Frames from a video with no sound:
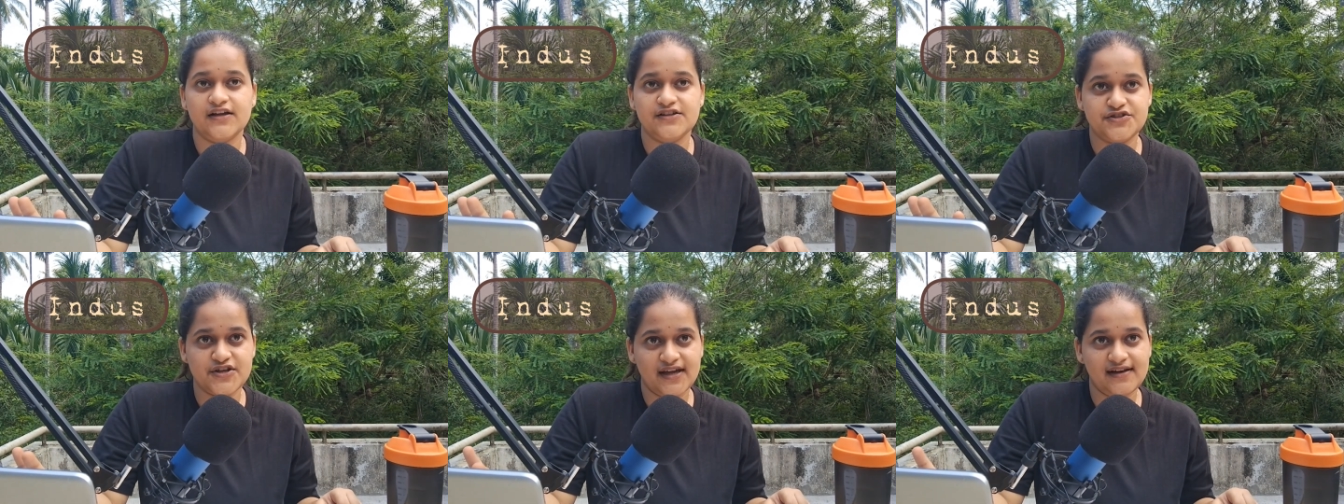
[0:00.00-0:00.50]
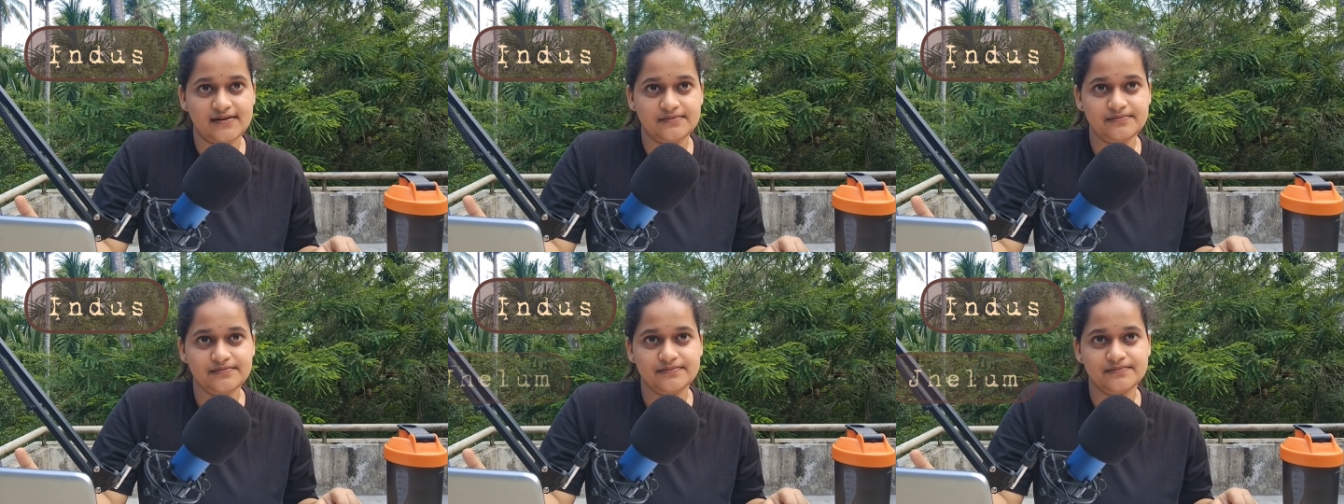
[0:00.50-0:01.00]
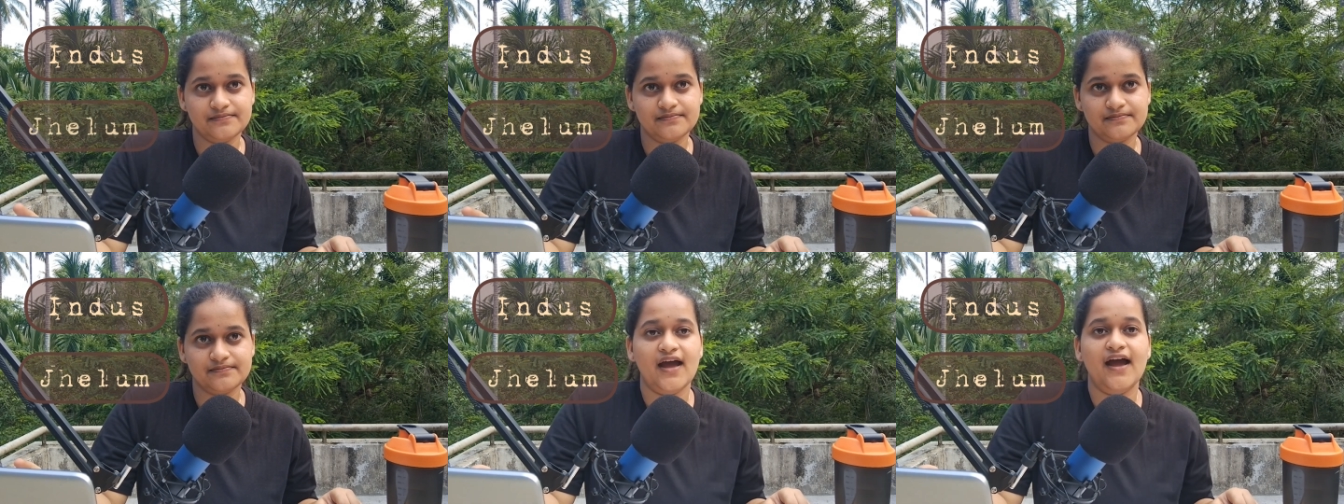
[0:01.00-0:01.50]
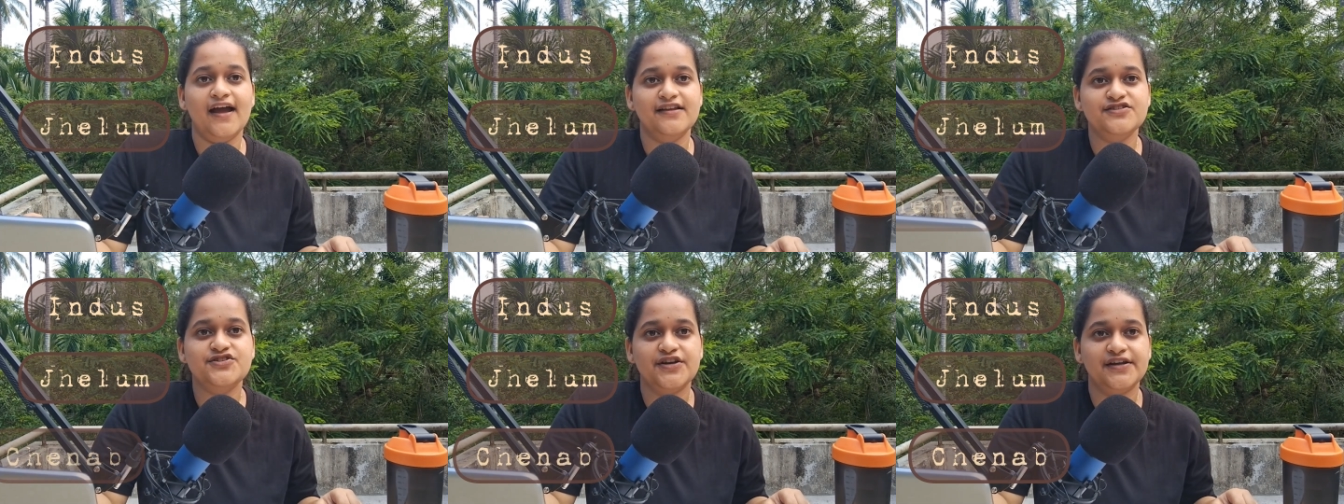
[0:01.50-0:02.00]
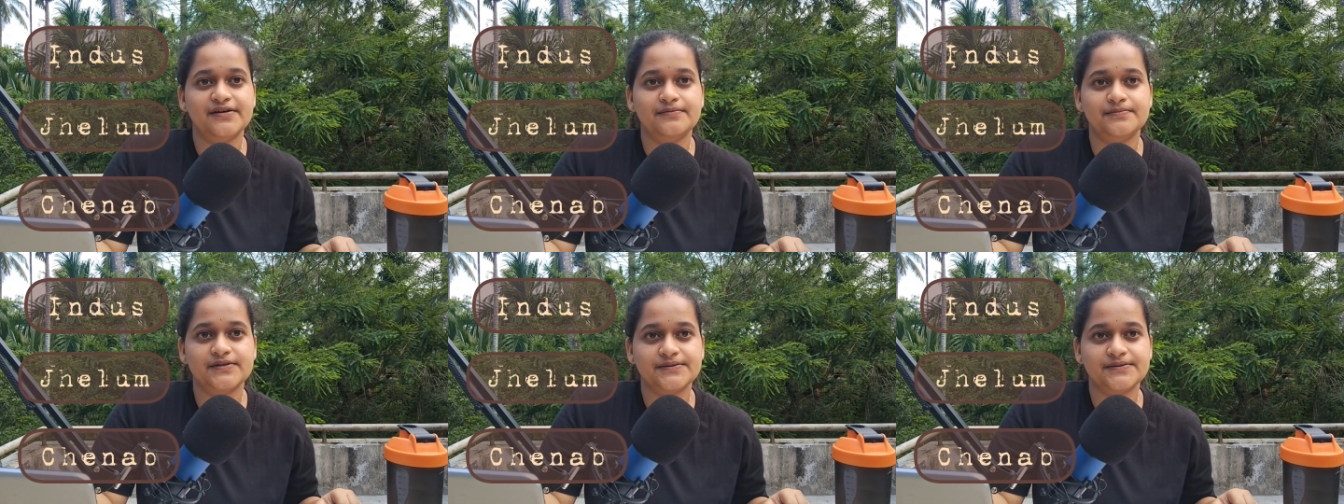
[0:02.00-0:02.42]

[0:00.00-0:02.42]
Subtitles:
Jhelum and Chenab.